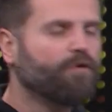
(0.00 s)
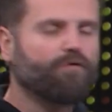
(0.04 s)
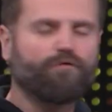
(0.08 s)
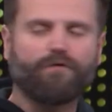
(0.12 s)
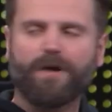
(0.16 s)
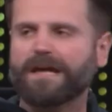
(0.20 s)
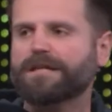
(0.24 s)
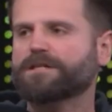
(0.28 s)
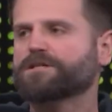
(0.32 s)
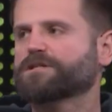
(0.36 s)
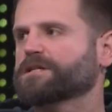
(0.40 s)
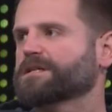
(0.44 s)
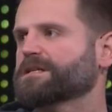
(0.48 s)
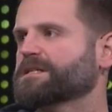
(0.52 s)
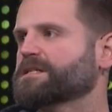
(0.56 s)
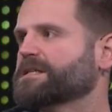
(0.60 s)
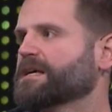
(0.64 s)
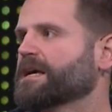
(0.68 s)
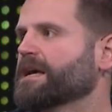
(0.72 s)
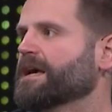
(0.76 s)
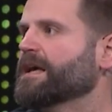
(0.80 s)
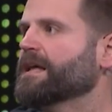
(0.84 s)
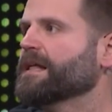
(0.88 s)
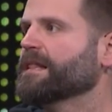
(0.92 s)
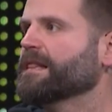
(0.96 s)

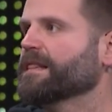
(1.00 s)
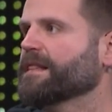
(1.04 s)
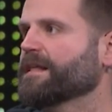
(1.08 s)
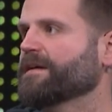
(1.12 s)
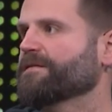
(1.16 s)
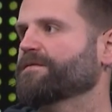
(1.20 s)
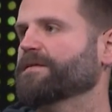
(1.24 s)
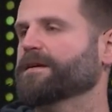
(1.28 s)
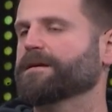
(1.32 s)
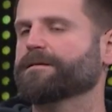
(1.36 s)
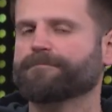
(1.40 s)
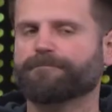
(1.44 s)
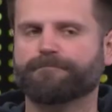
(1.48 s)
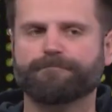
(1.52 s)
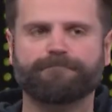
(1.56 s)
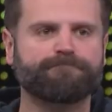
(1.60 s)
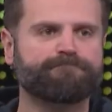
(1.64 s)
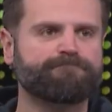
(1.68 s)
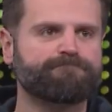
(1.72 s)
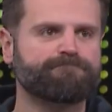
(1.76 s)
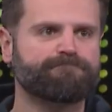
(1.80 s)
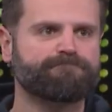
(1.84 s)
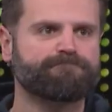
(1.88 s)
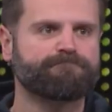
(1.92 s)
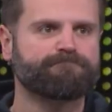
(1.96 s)
righteous living.
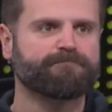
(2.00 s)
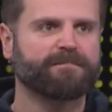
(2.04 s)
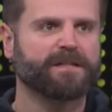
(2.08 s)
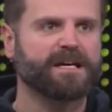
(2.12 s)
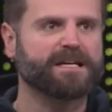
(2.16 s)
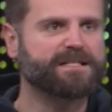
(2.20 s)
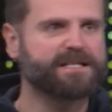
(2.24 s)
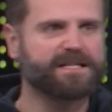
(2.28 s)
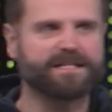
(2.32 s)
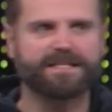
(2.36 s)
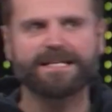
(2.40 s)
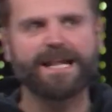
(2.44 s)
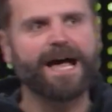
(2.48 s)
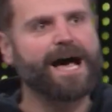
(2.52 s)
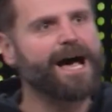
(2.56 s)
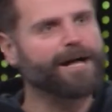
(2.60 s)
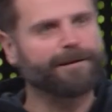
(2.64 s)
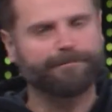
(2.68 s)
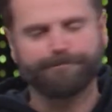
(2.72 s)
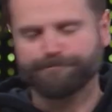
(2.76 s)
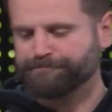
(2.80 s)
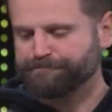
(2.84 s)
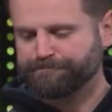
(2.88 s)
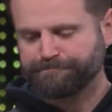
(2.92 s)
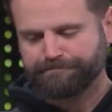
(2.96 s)
This is not
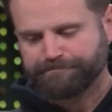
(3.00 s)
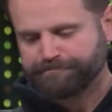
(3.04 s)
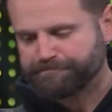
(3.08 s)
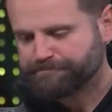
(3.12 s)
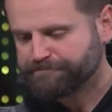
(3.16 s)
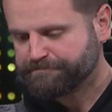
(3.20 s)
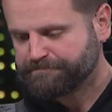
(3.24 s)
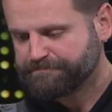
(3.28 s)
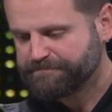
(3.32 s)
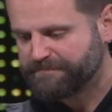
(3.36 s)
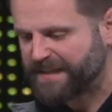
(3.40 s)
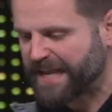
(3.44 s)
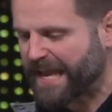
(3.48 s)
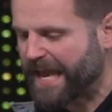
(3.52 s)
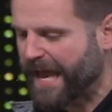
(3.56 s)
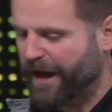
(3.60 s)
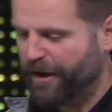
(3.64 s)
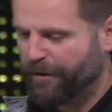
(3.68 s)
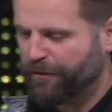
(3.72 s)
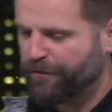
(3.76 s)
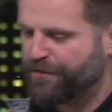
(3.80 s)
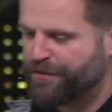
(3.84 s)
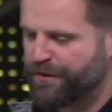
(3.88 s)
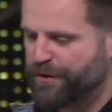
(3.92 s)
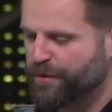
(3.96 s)

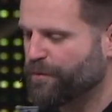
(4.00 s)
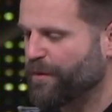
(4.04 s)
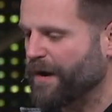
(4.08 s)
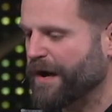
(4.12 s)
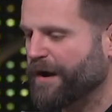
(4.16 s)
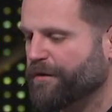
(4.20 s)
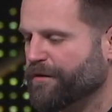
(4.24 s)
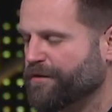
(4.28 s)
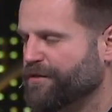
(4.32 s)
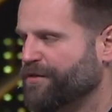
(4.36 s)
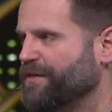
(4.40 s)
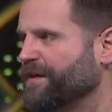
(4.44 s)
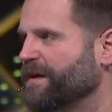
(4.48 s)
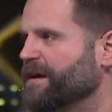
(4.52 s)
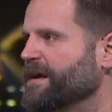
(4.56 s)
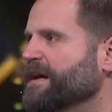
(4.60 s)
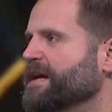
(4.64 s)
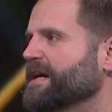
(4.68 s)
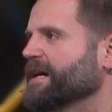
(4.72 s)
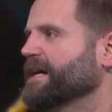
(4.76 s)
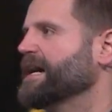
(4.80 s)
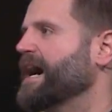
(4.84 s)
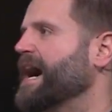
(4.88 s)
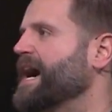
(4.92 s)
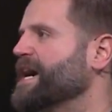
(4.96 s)
health and
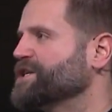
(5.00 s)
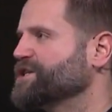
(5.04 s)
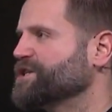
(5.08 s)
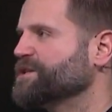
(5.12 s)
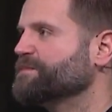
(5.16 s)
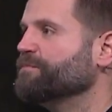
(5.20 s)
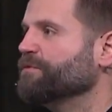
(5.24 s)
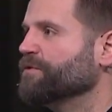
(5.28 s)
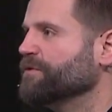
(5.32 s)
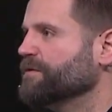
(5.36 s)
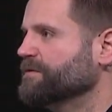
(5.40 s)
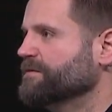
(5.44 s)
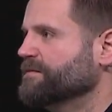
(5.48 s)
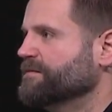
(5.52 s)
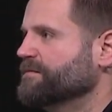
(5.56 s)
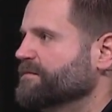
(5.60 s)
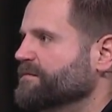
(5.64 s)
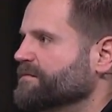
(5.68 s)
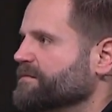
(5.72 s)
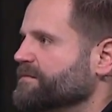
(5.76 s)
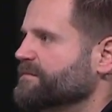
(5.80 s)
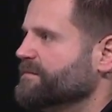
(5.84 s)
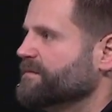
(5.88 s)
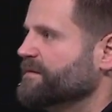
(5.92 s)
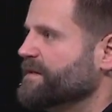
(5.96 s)
wealth gospel.
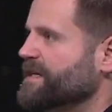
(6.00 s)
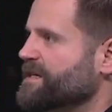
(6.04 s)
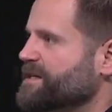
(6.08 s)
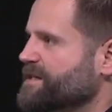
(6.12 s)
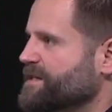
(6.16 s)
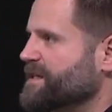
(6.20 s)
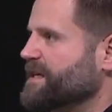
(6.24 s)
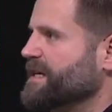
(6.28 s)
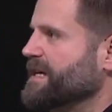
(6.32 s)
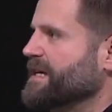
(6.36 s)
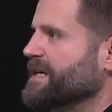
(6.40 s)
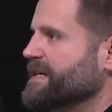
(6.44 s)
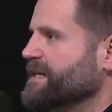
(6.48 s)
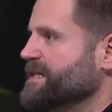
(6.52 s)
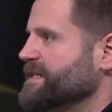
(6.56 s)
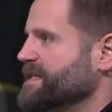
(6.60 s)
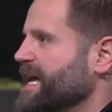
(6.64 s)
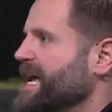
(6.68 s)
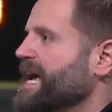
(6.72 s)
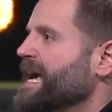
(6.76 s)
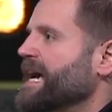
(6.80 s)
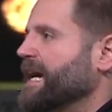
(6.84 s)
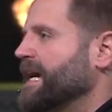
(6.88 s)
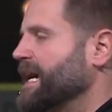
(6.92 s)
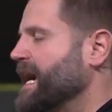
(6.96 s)
This is
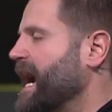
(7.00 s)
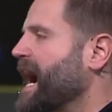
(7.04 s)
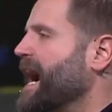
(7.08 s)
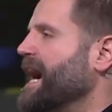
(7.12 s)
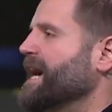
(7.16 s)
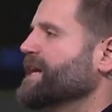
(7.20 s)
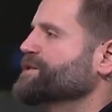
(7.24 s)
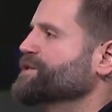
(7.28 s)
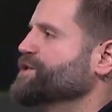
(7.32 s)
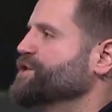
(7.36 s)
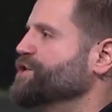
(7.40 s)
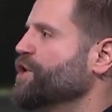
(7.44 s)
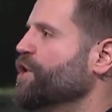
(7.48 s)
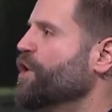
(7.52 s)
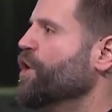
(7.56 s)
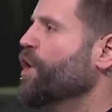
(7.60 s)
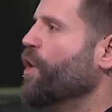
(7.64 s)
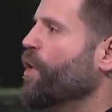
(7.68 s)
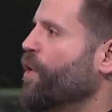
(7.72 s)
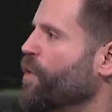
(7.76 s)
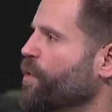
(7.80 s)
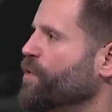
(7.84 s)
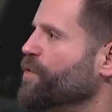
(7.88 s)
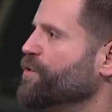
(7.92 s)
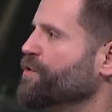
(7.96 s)
God's
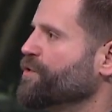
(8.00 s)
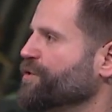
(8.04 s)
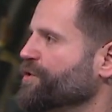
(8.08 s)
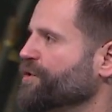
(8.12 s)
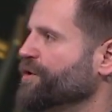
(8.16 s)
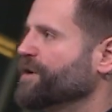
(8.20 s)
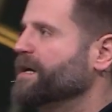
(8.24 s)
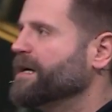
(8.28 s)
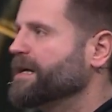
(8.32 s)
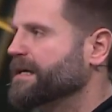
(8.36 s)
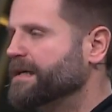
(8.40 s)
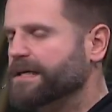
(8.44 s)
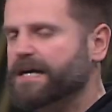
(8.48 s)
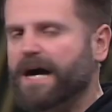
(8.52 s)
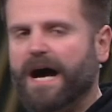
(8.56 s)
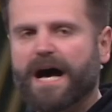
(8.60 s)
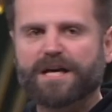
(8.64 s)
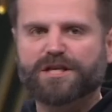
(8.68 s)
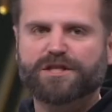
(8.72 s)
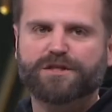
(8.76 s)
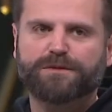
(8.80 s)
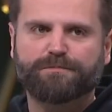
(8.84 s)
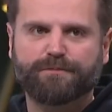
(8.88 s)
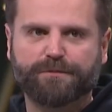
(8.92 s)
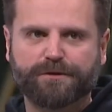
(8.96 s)
order
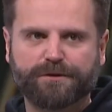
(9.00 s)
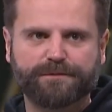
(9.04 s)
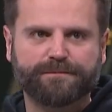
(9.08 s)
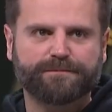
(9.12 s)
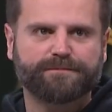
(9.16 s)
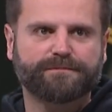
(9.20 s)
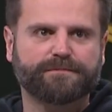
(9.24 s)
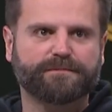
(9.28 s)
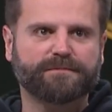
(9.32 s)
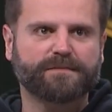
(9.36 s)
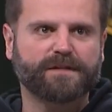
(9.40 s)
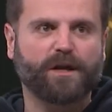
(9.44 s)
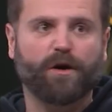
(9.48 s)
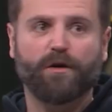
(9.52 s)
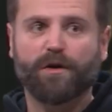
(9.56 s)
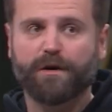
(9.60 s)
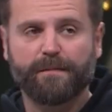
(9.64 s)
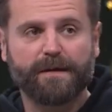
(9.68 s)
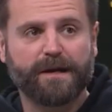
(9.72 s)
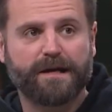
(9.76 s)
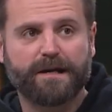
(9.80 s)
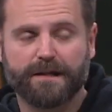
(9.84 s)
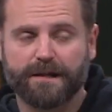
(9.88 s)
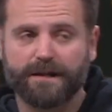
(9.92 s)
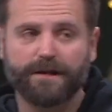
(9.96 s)
gospel. I want to
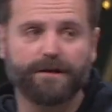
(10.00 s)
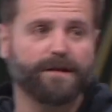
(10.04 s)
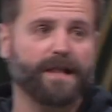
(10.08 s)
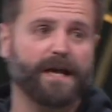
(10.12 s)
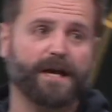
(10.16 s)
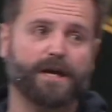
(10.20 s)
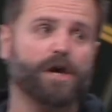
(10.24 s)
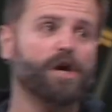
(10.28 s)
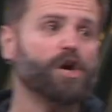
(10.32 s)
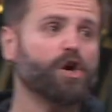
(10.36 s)
be clear, like,